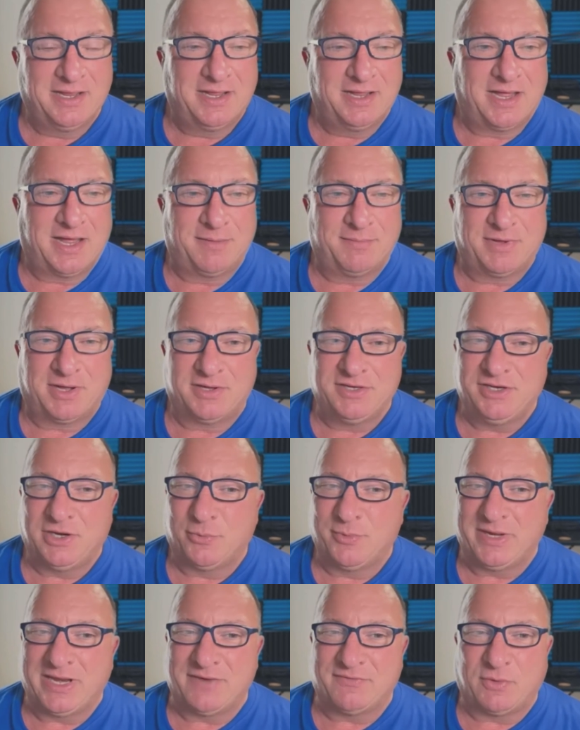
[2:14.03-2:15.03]
Um, you know,
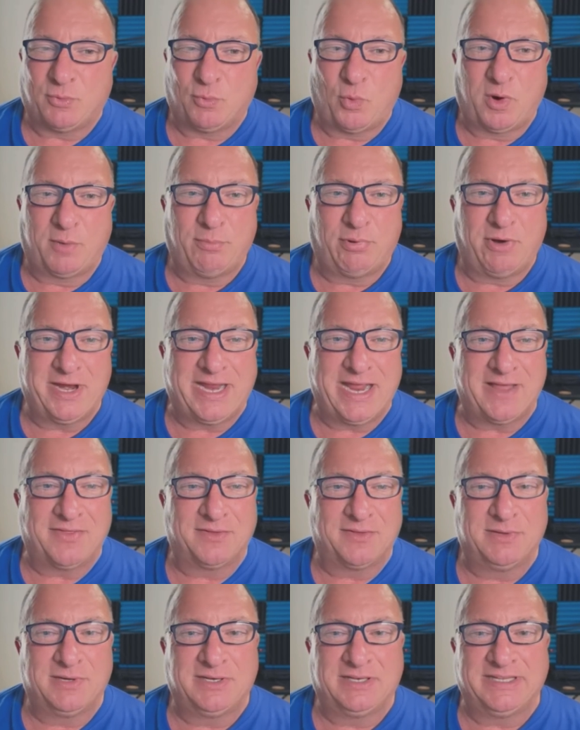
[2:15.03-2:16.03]
we have a war breakout in
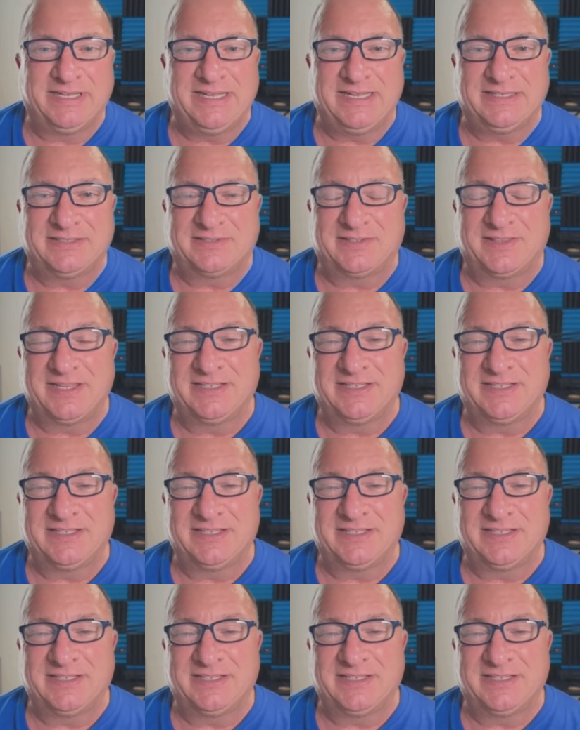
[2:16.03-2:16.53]
the Middle East.